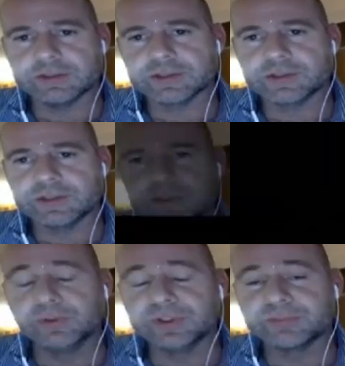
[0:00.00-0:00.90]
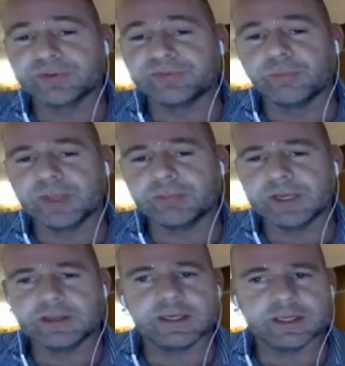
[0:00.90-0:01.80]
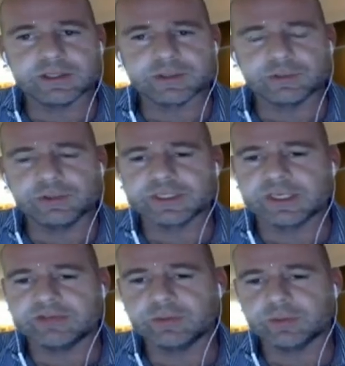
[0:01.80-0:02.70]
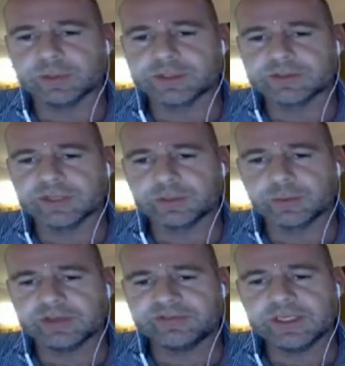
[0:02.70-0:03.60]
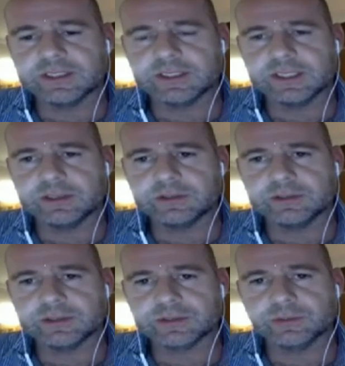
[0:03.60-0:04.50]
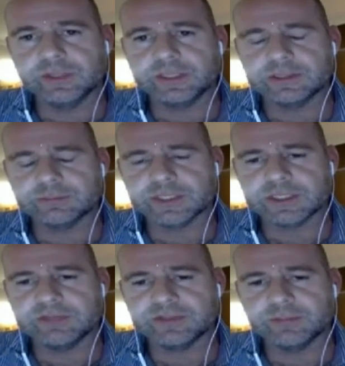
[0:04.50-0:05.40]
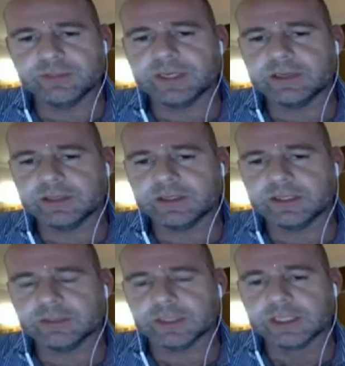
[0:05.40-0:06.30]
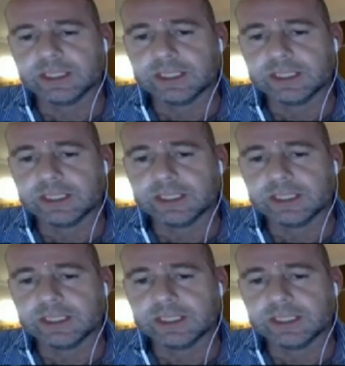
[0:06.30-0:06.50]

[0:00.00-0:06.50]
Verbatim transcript: S- schools performing better than other schools, and everyone wants to vote with their feet and get into the school that is perceived to be better than the other one.